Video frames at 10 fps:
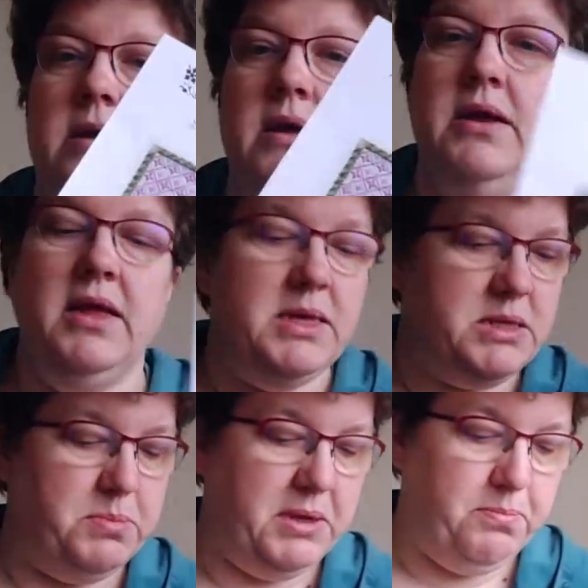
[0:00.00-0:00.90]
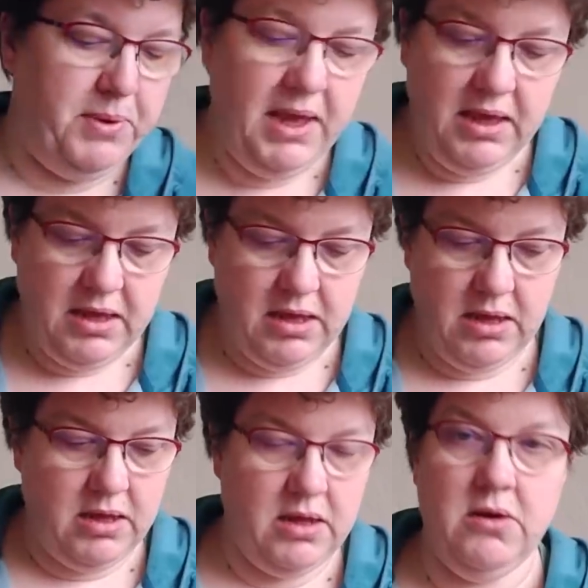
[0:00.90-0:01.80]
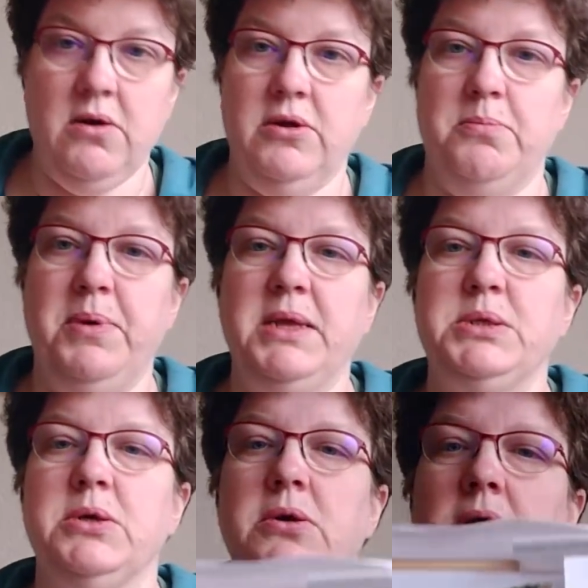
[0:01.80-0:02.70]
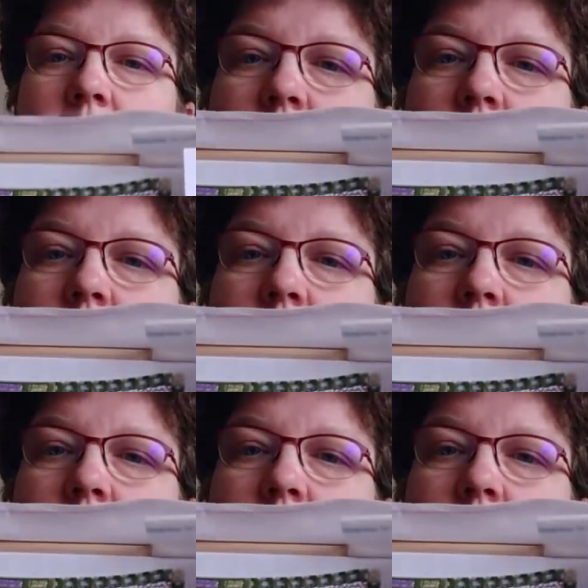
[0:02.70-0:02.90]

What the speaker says: It is a bit pink on the picture.